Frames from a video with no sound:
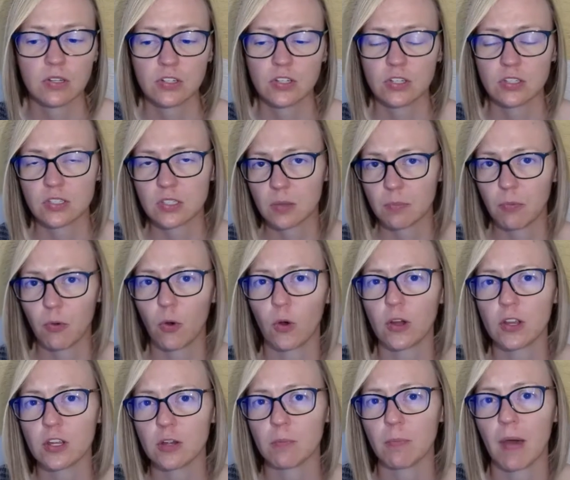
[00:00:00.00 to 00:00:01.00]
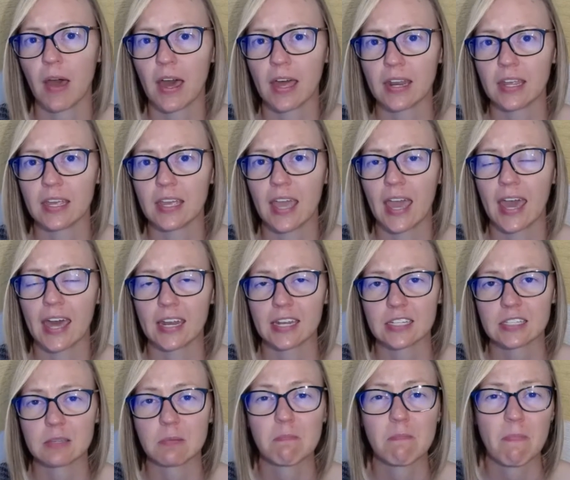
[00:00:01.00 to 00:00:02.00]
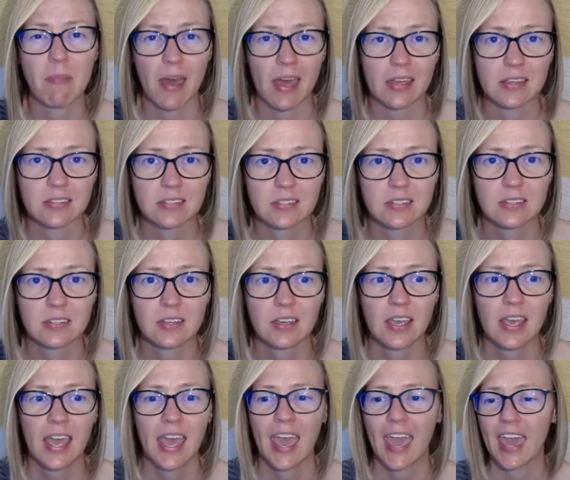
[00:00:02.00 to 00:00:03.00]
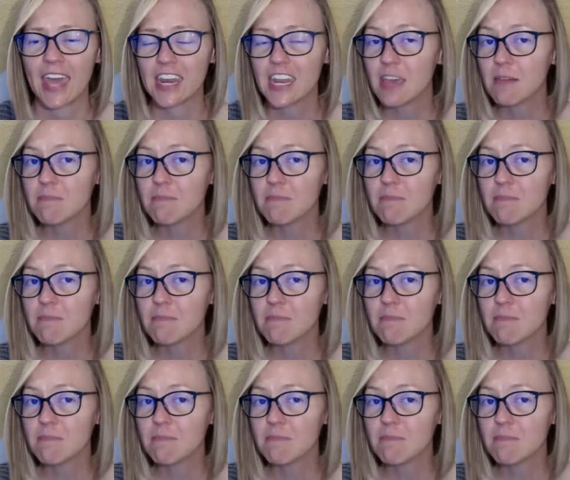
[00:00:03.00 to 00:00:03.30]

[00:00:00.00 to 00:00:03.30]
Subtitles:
to support your body at its best? And it